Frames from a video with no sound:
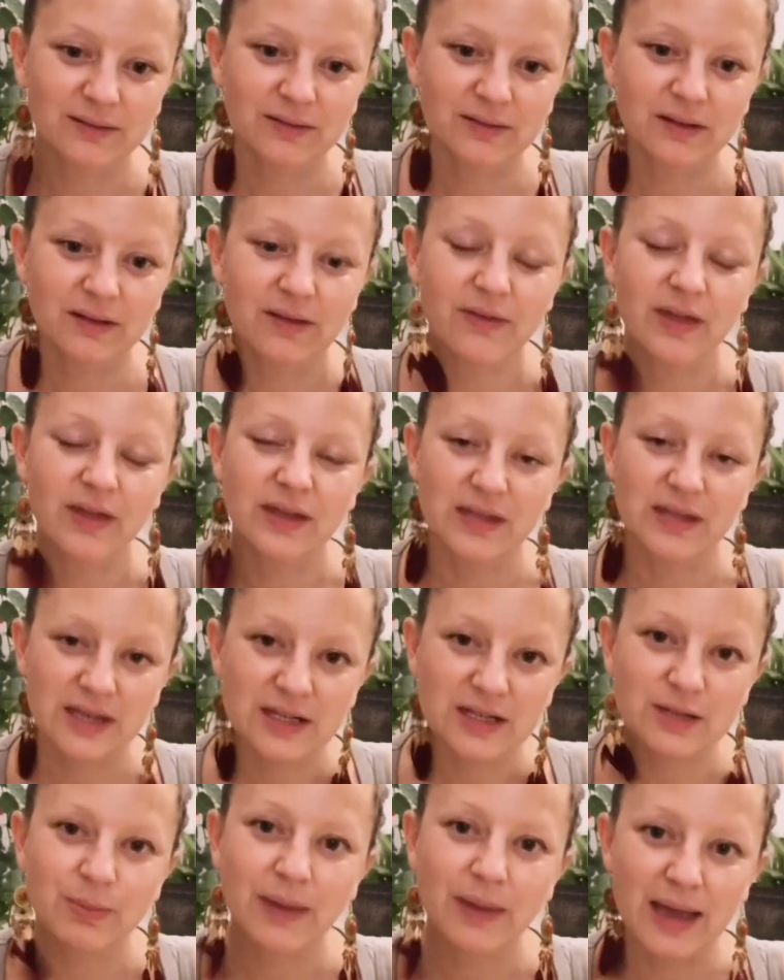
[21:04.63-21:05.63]
They need
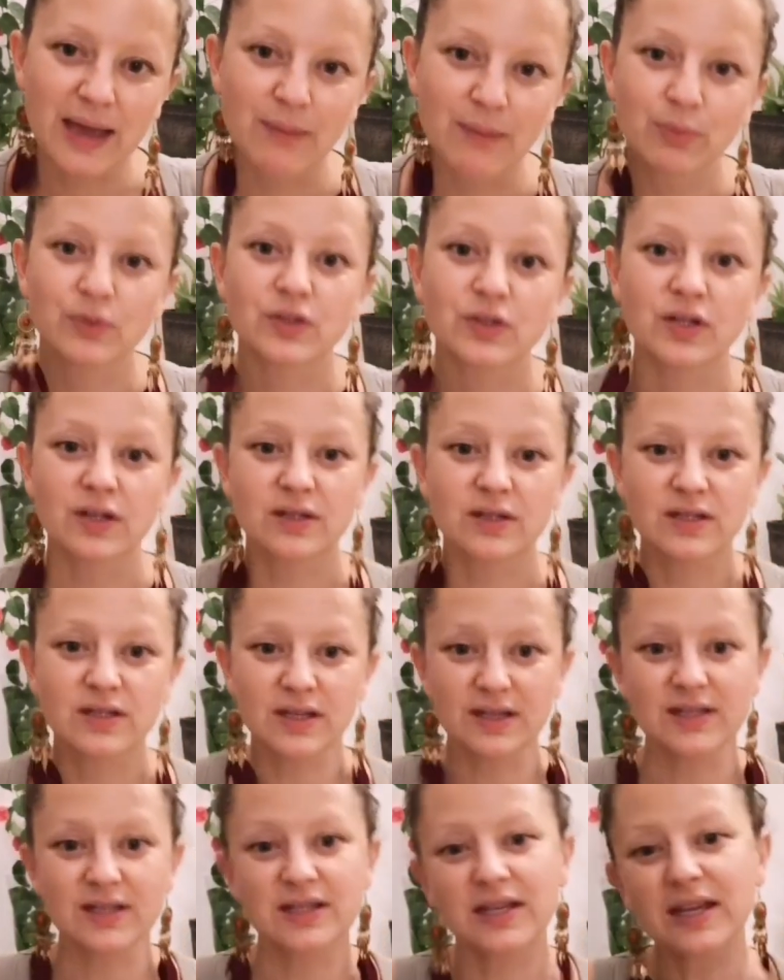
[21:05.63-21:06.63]
to be able to
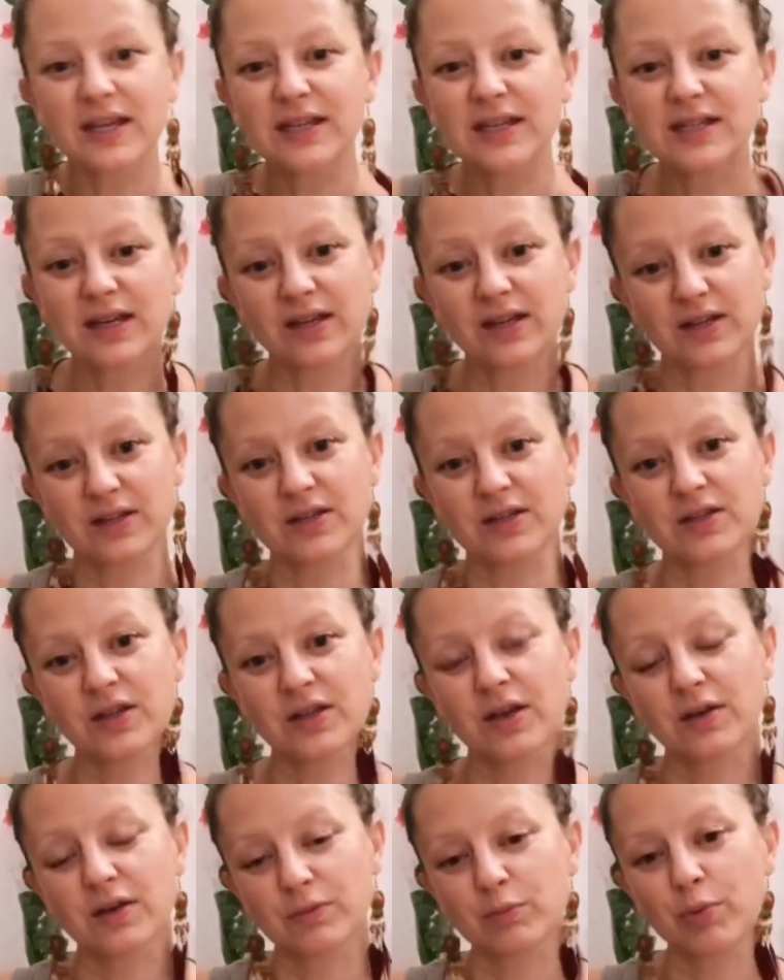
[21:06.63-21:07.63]
succeed at a
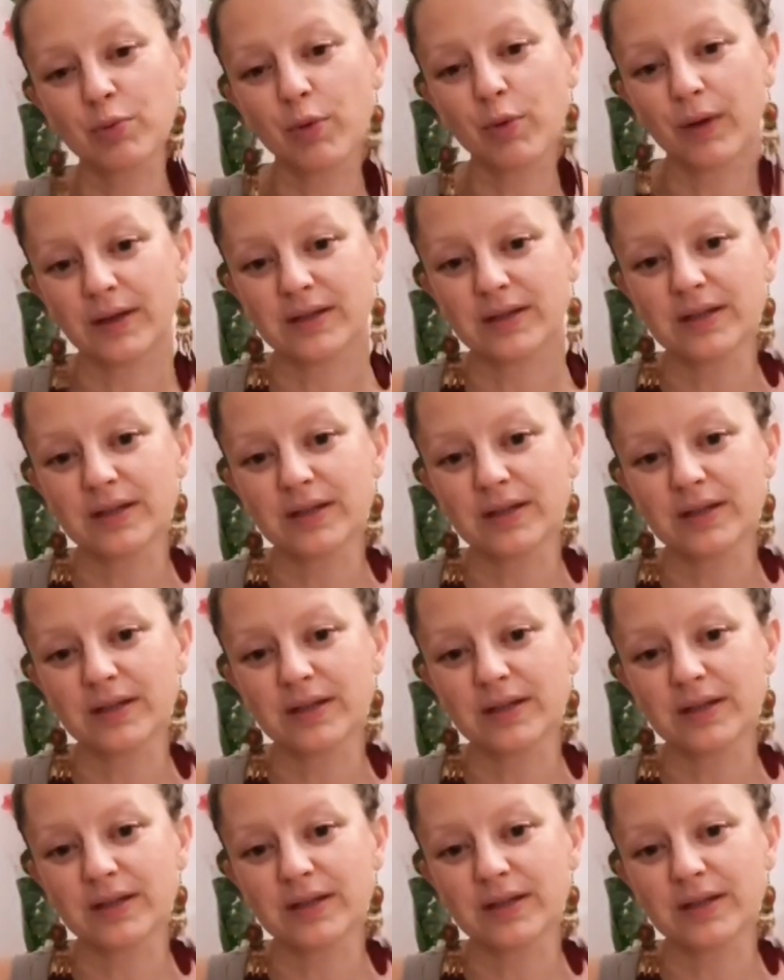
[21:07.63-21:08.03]
certain point.